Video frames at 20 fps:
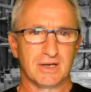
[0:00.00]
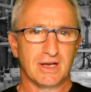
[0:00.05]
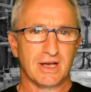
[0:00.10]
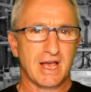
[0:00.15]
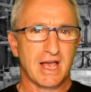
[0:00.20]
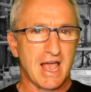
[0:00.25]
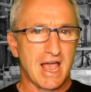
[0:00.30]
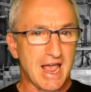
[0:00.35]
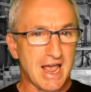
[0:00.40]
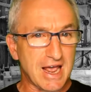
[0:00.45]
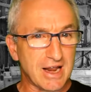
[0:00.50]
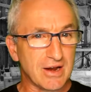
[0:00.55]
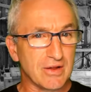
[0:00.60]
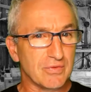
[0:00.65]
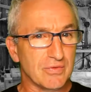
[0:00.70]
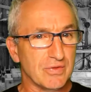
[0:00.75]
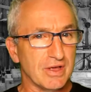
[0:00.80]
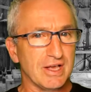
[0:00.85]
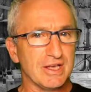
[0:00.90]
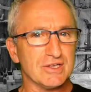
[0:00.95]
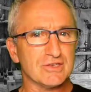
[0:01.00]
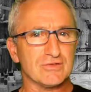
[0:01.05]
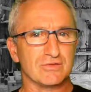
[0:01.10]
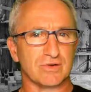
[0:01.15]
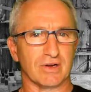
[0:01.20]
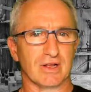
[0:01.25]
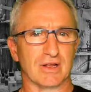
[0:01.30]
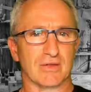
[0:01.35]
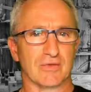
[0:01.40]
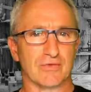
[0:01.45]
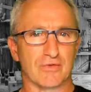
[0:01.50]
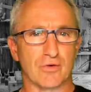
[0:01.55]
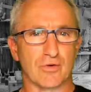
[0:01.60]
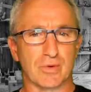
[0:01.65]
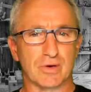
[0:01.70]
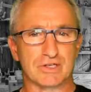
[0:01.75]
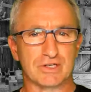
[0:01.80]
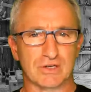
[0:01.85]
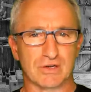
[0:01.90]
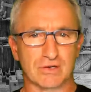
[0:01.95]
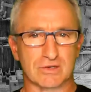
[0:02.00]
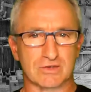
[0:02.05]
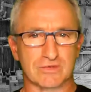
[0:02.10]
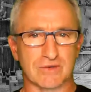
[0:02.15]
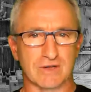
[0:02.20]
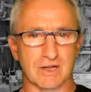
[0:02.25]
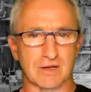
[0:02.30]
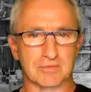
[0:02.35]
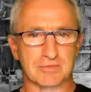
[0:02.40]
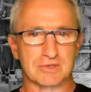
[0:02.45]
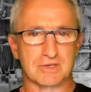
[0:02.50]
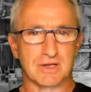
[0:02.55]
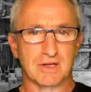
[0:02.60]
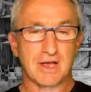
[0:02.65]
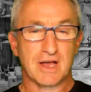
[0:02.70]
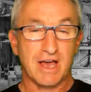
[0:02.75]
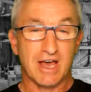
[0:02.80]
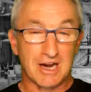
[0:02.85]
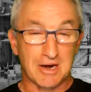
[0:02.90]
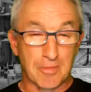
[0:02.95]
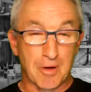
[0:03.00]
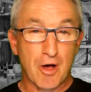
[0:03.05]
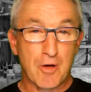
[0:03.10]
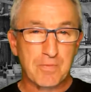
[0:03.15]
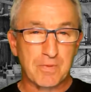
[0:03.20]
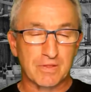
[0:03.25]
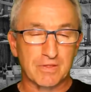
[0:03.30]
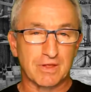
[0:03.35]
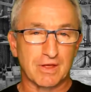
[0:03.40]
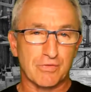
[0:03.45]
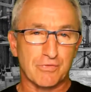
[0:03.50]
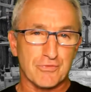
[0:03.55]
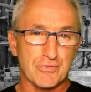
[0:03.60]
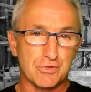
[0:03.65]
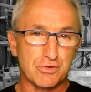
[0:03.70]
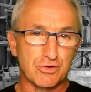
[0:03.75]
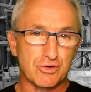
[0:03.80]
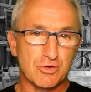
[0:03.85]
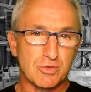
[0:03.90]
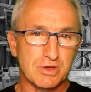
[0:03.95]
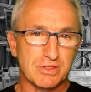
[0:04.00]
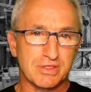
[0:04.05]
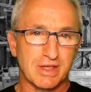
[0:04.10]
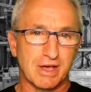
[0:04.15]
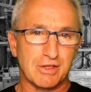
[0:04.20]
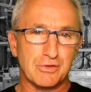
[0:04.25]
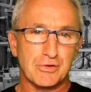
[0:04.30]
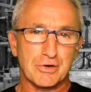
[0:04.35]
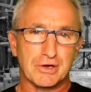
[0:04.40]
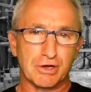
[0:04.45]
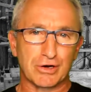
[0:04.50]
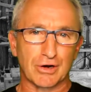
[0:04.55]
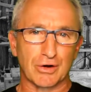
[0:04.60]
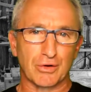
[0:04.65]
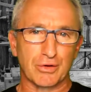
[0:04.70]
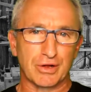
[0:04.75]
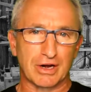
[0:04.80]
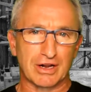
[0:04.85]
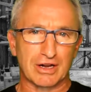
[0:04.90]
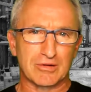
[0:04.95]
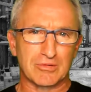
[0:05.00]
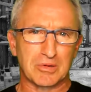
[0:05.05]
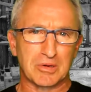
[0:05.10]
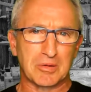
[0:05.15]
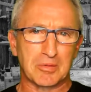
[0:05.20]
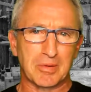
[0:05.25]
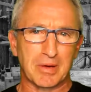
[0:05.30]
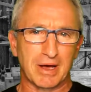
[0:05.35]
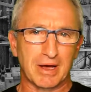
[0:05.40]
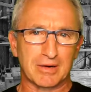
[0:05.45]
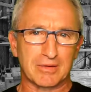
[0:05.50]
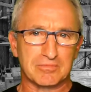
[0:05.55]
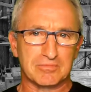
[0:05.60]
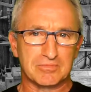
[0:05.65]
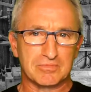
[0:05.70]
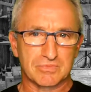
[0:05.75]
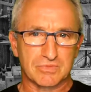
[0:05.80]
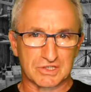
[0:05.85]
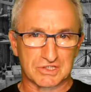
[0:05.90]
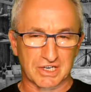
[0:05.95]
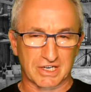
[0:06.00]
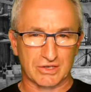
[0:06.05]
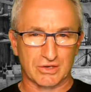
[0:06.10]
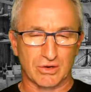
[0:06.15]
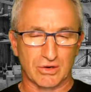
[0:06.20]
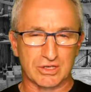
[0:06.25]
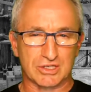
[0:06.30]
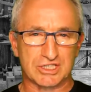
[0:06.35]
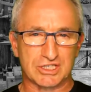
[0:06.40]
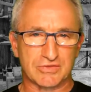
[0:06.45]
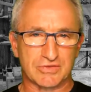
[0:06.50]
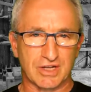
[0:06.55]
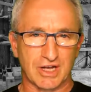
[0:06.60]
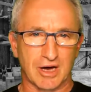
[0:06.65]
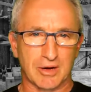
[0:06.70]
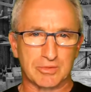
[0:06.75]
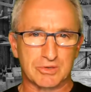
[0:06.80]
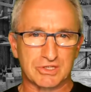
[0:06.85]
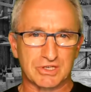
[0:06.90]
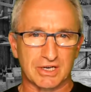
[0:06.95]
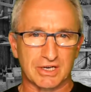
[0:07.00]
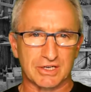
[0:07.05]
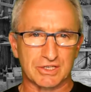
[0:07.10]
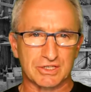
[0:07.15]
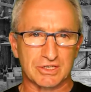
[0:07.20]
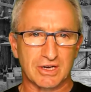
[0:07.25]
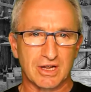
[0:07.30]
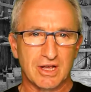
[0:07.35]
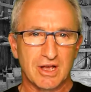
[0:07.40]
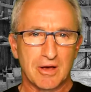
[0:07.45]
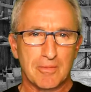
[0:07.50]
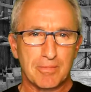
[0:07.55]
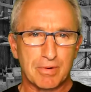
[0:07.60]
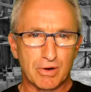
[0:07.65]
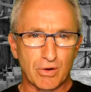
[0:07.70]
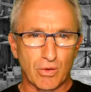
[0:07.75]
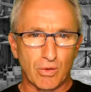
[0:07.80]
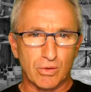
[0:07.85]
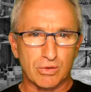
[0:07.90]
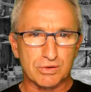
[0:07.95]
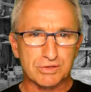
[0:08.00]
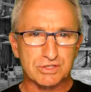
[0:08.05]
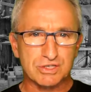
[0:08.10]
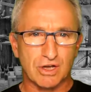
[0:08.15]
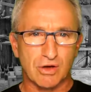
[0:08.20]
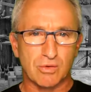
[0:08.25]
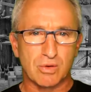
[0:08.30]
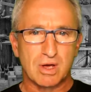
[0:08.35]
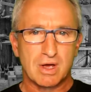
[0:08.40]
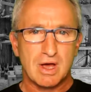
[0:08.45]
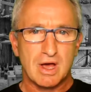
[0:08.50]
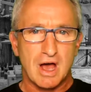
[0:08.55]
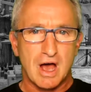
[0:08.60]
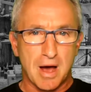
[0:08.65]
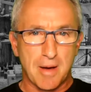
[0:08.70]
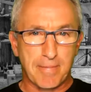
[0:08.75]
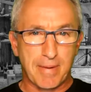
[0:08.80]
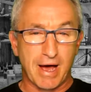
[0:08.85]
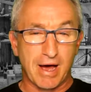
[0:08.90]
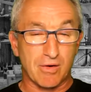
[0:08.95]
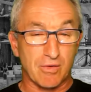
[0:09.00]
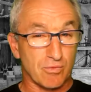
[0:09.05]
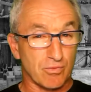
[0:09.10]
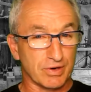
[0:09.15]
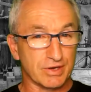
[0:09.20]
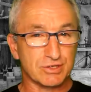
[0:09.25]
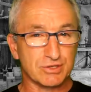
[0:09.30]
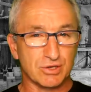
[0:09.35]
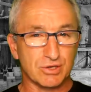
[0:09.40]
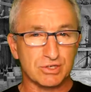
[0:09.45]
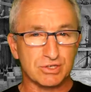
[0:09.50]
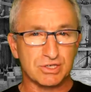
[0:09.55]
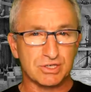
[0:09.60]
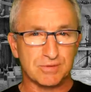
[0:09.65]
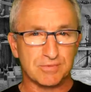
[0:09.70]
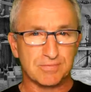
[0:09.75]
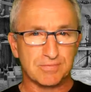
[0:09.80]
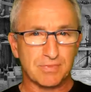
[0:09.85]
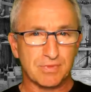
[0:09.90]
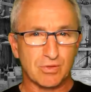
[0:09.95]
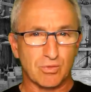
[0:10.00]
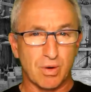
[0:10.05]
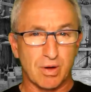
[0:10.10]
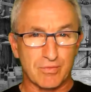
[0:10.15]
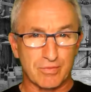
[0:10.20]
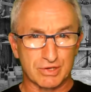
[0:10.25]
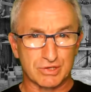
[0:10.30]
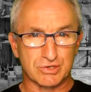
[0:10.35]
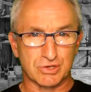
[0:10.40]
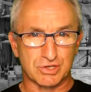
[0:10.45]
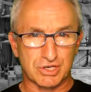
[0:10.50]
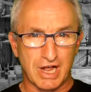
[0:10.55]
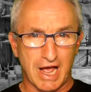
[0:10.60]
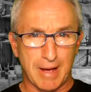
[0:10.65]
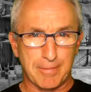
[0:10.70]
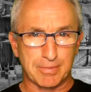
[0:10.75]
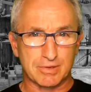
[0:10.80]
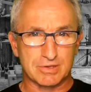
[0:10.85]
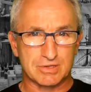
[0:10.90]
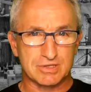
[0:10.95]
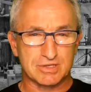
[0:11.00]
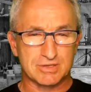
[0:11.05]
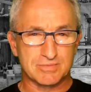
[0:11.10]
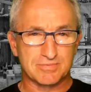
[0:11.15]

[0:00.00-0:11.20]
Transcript: and the history through which it got developed. And I'm hoping that through doing that, you're going to learn a little bit about the technology of garbage collection, but also about research, the way research happens,